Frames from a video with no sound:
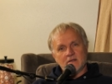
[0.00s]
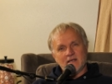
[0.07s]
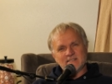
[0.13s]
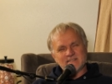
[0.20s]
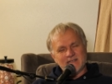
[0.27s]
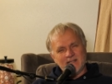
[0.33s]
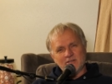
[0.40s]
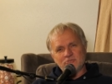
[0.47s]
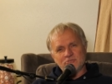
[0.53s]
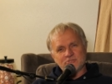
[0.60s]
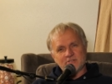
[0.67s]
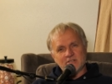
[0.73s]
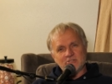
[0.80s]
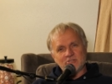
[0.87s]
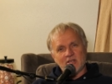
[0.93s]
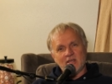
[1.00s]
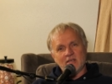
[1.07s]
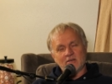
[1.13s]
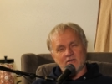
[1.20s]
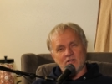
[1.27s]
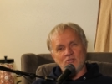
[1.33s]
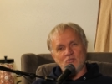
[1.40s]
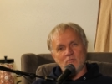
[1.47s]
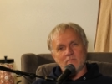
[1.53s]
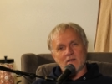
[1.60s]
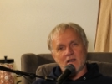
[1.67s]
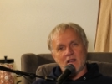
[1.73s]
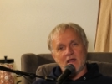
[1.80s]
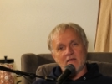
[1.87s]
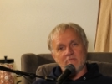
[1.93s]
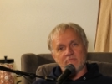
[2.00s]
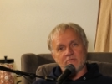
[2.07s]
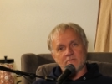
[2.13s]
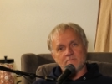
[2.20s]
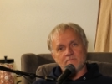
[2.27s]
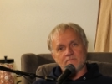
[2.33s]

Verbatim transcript: It's an interesting take on a human life.